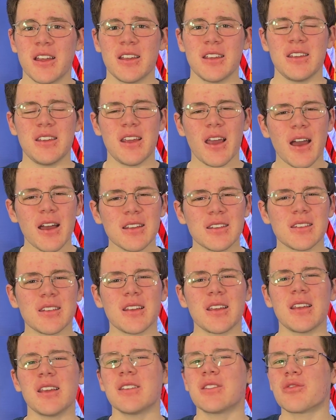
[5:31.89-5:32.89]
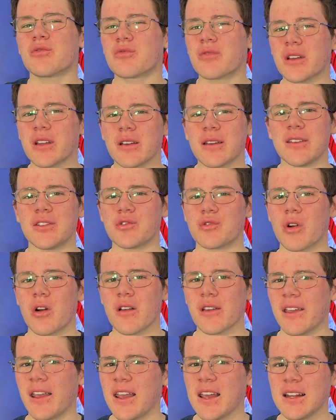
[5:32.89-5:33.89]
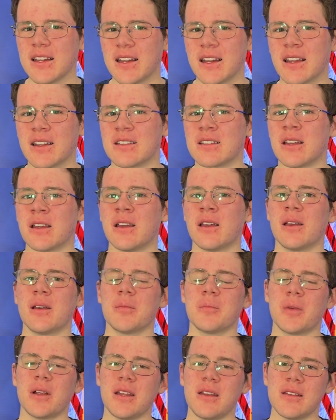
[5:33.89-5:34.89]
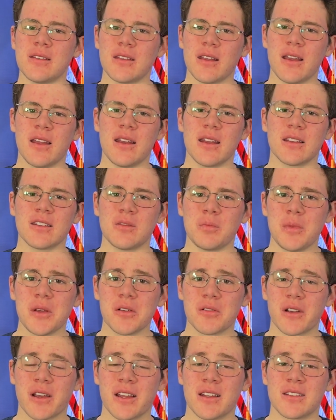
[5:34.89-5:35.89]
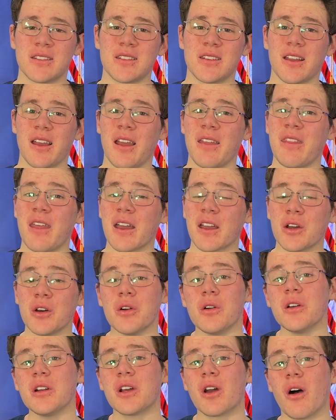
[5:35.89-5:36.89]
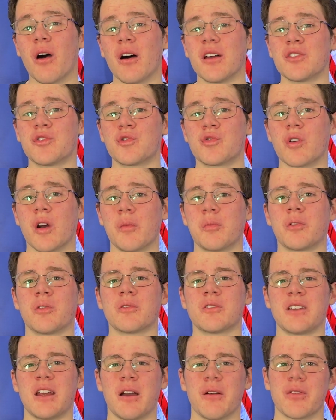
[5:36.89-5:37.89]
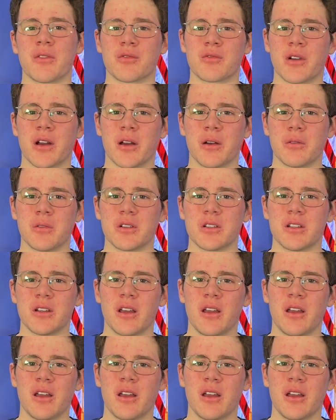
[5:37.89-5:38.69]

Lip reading: Yes, he's a really strong candidate, but he's inexperienced, and that could cause trouble down the road.